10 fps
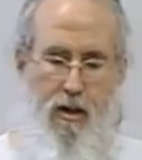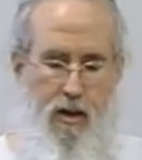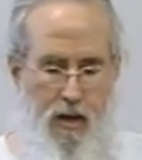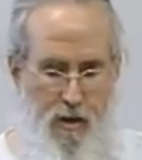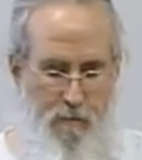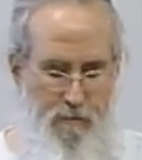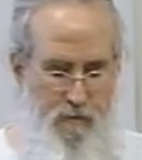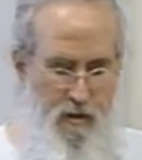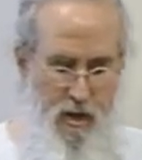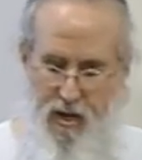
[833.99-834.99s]
um,
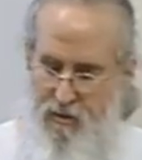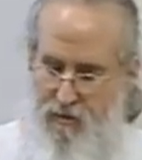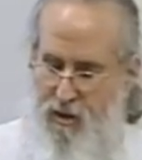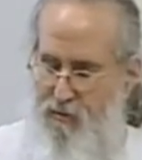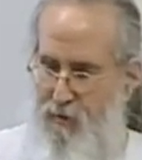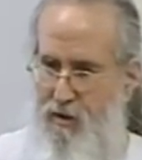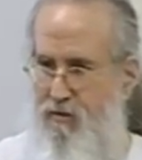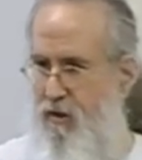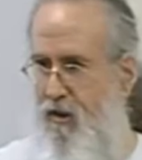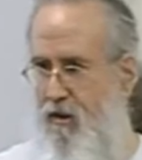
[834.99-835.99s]
I can still have my
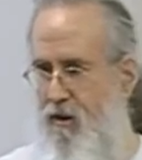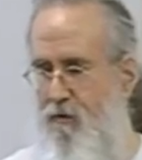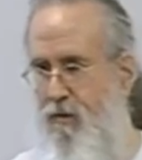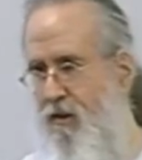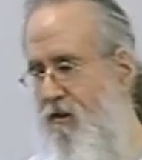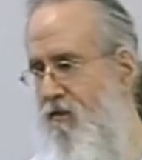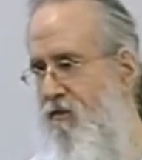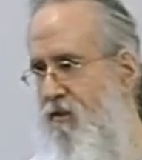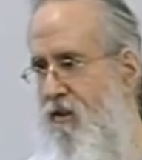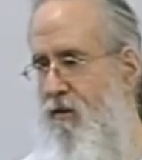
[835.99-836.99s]
design argument
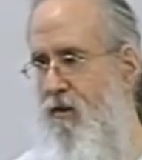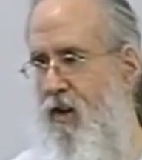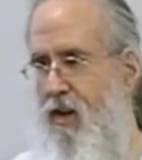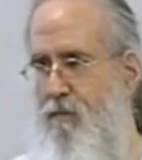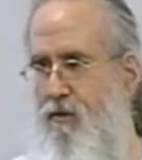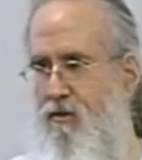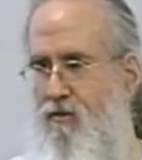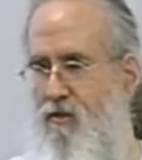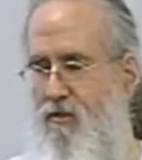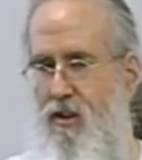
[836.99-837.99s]
because, you know, God must
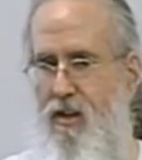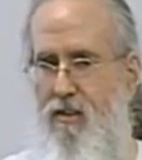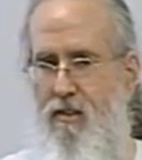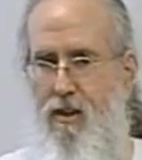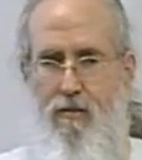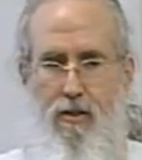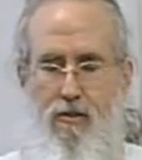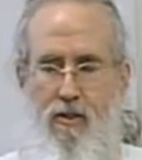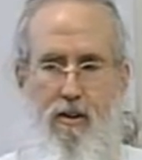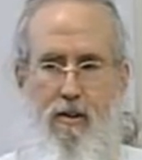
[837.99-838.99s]
have designed the
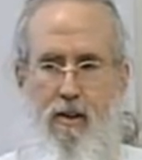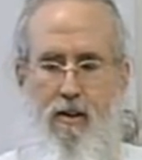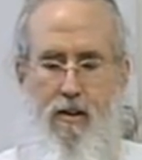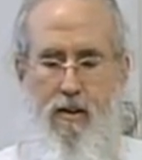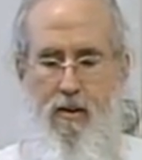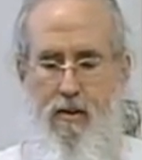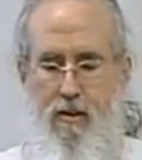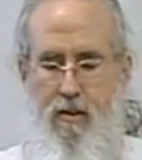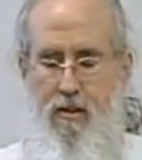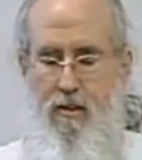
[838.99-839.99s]
evolutionary
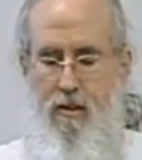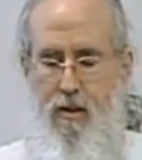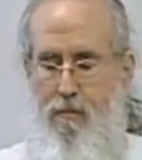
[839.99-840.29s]
uh,